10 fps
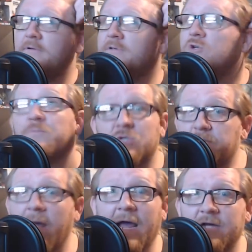Super
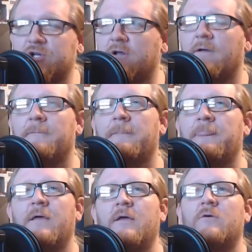Smash.
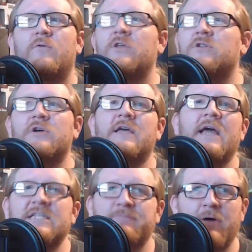When you look at
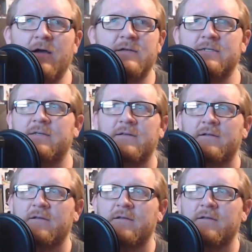Xbox,